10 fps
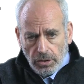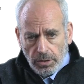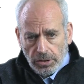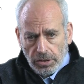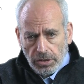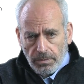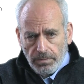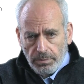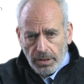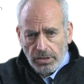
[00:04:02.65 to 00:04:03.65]
question,
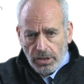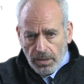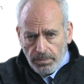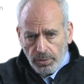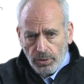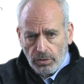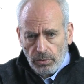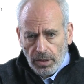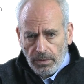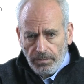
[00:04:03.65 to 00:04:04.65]
but it's an important
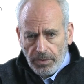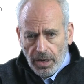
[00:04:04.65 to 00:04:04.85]
one,